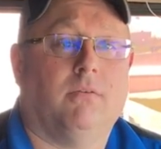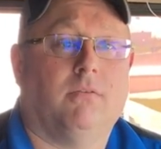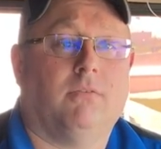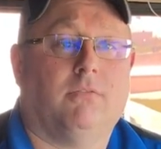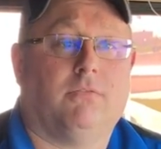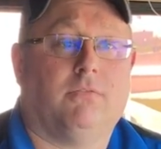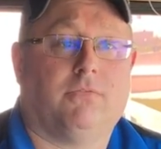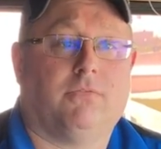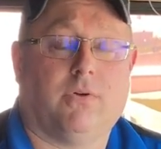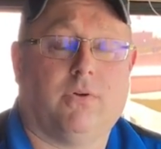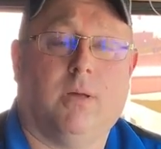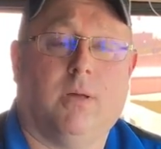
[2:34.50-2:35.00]

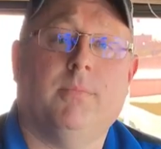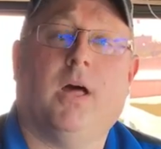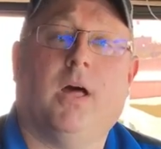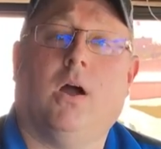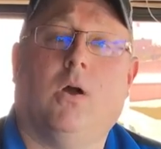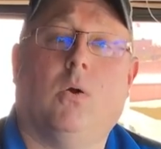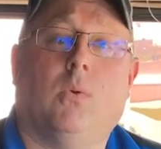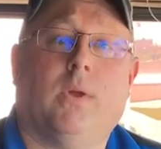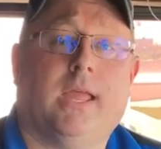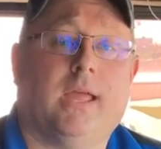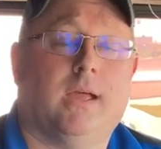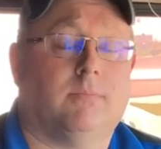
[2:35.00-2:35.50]
From the
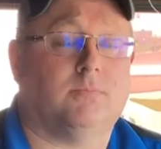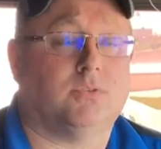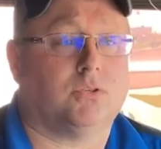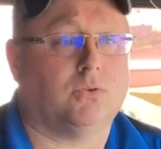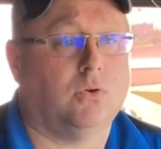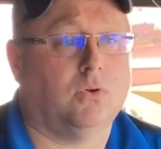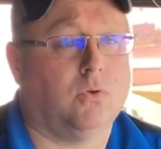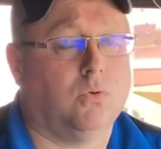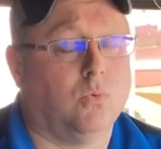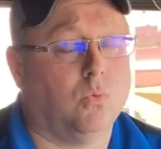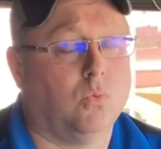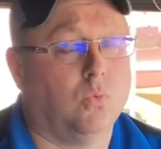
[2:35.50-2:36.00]
OEMs,
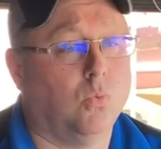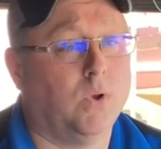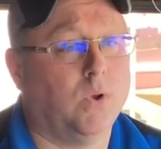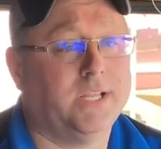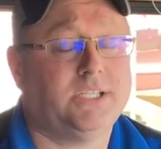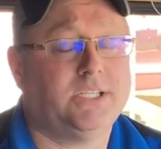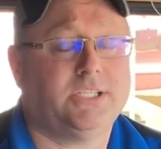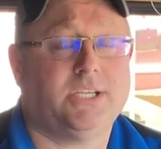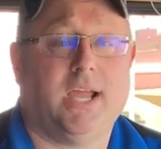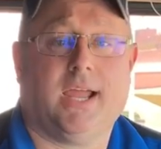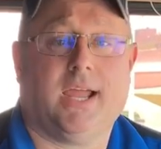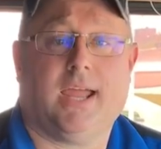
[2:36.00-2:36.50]
we
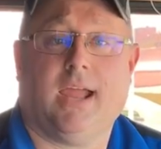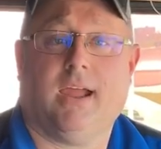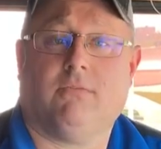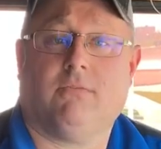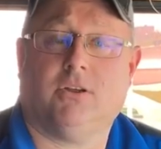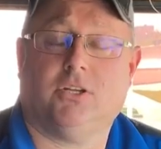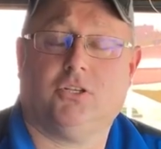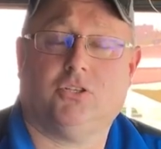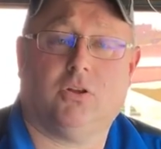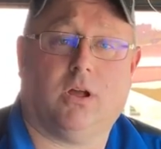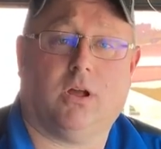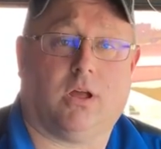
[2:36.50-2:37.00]
check every
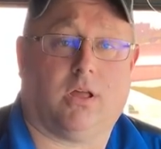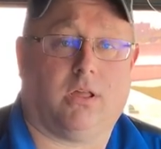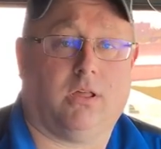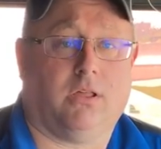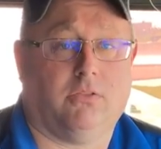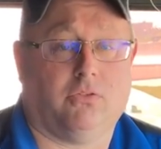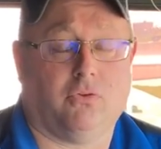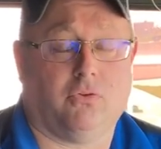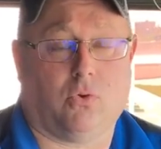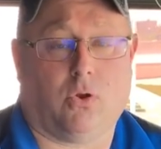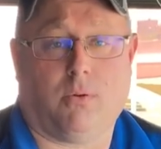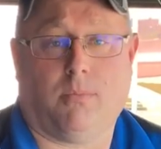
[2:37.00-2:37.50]
truck
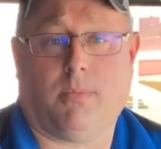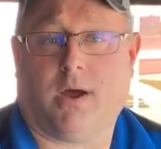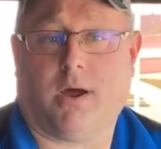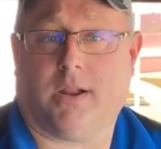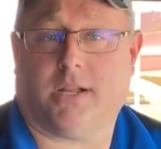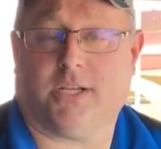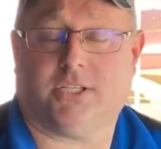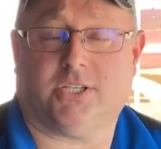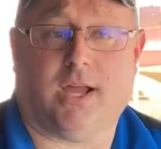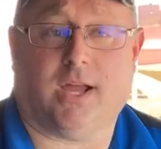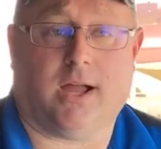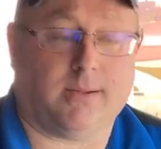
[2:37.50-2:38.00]
through our
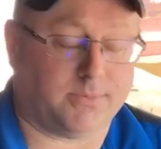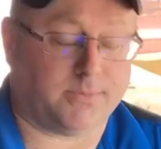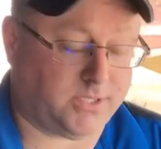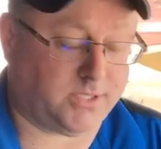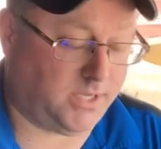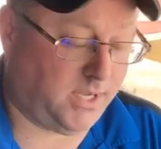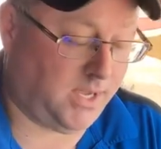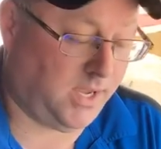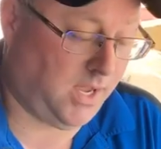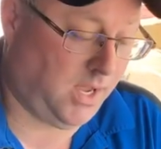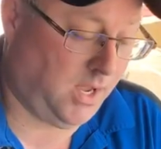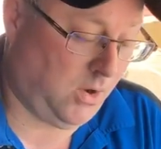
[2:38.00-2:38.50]
body shops.
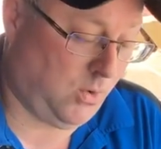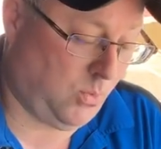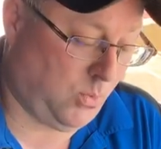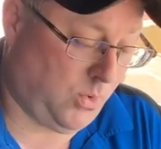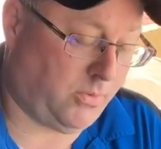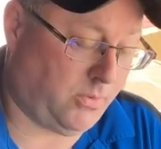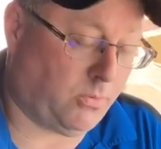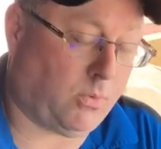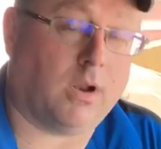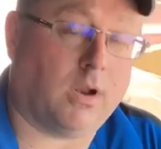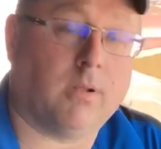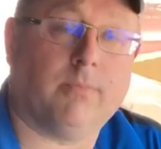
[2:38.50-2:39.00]
We
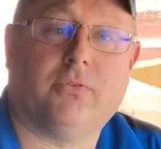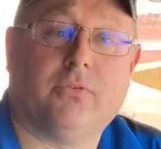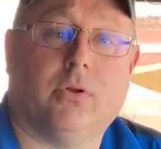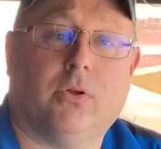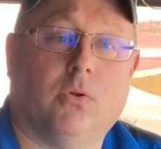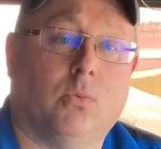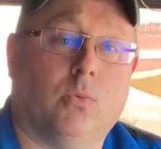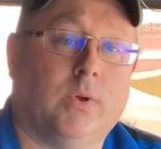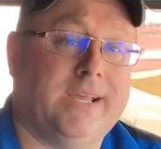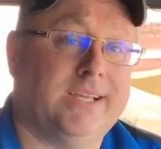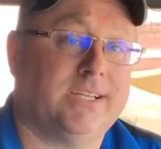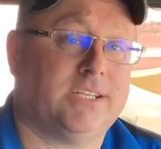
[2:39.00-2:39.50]
run them through,
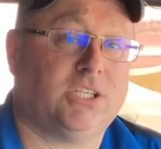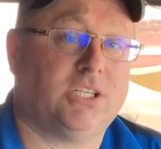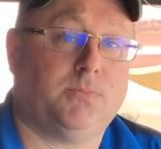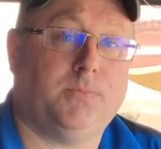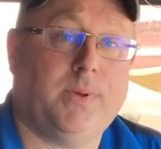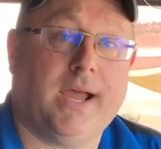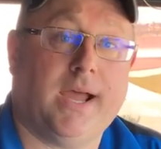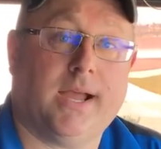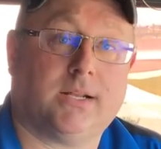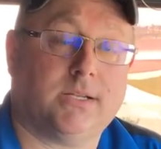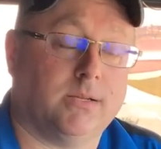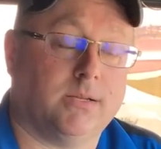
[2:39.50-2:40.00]
we
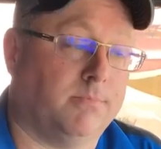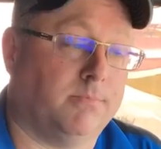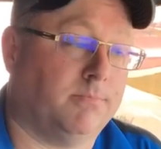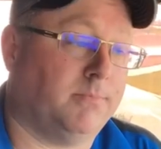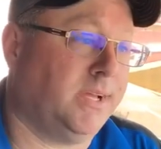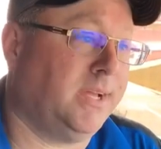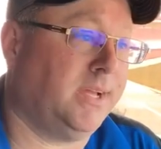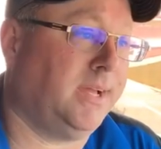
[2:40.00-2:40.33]
inspect them.